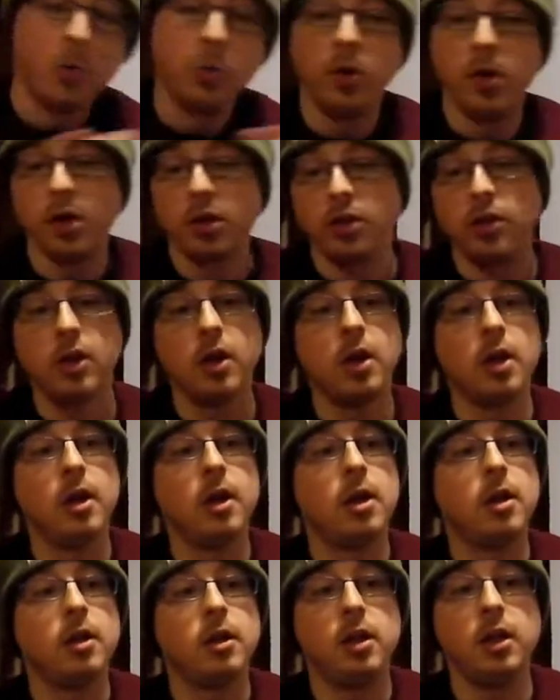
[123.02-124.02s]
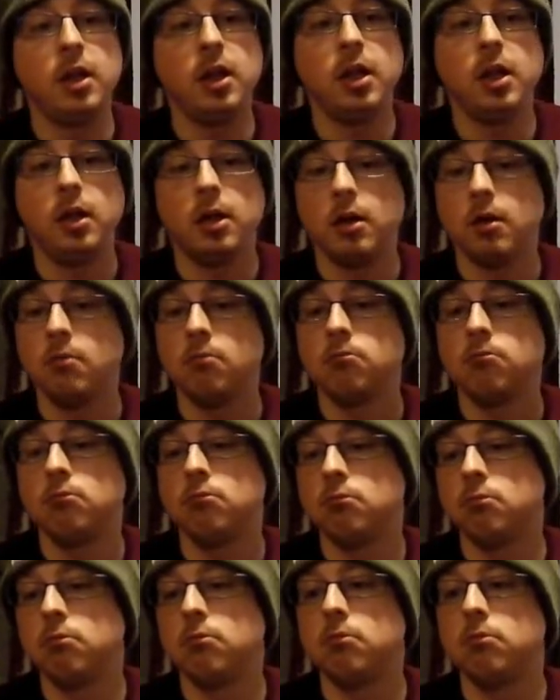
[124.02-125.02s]
with the
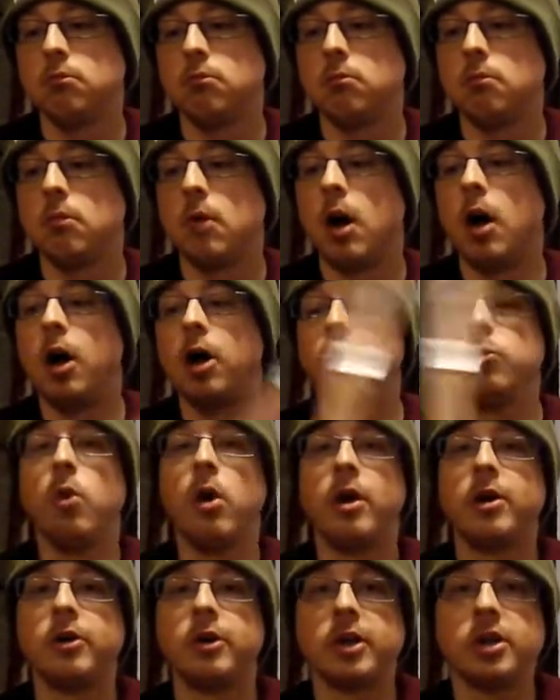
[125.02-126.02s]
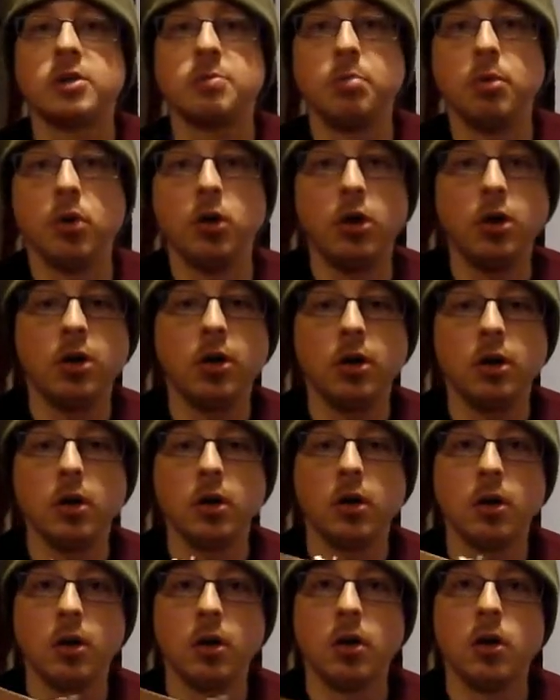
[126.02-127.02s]
Hard Water Explorer,
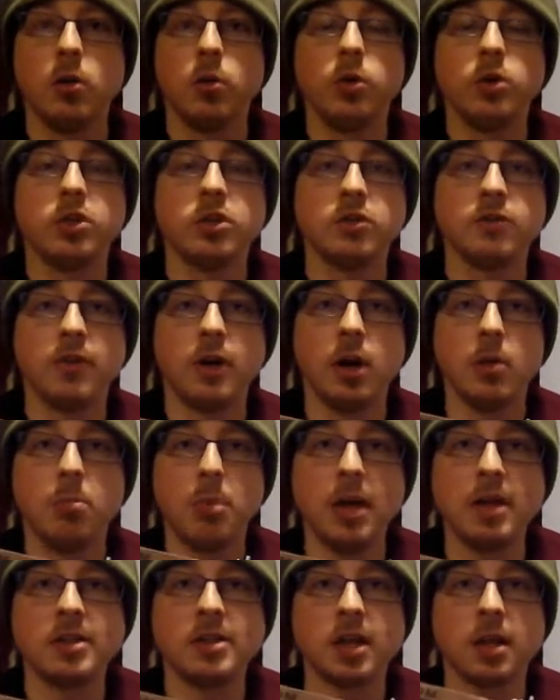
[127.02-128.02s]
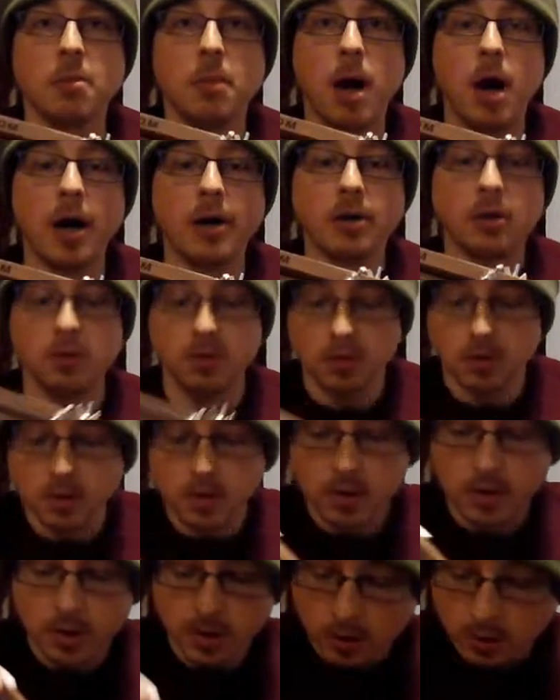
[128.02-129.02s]
which is a very basic model.
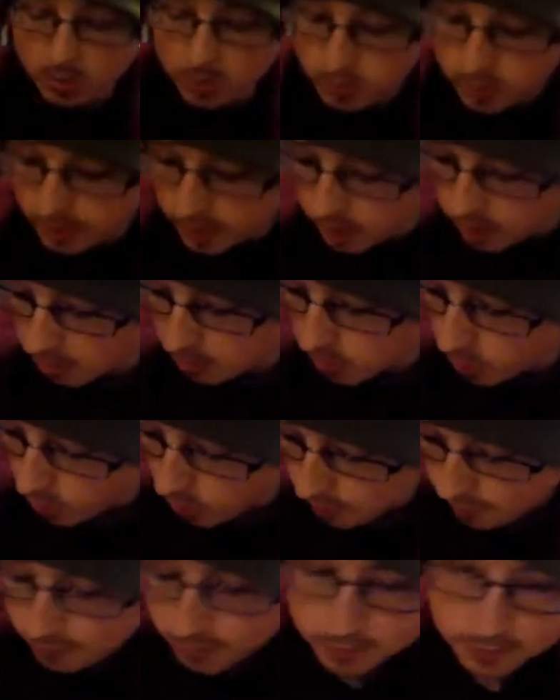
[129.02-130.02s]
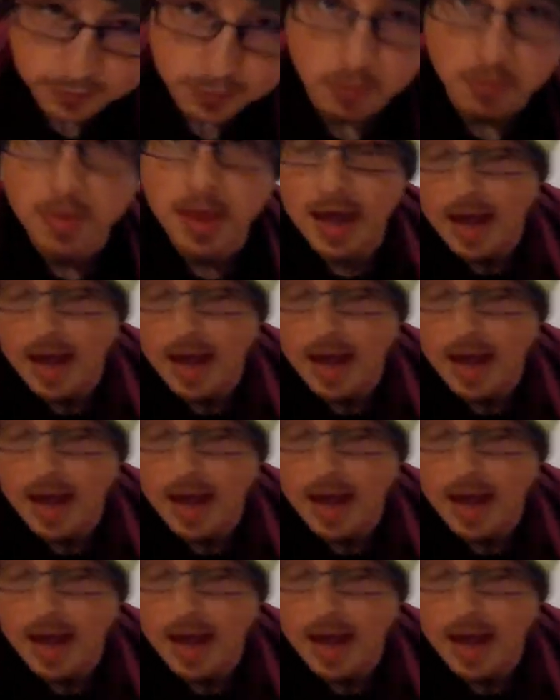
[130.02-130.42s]
We're going to move from